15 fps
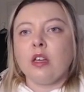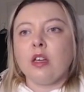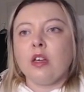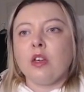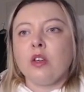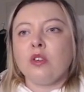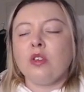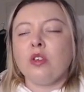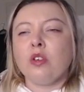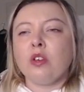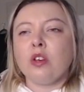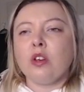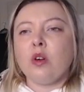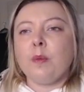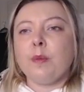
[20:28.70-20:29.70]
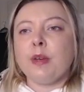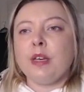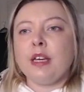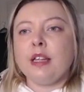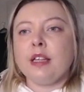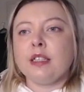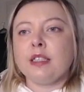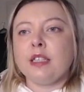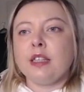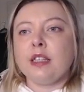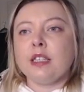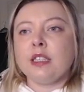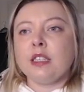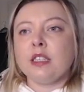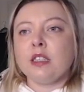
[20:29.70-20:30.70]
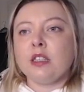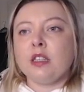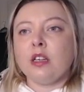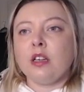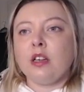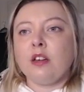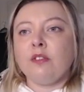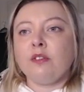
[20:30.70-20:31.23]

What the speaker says: So you're gonna open it. See, this is the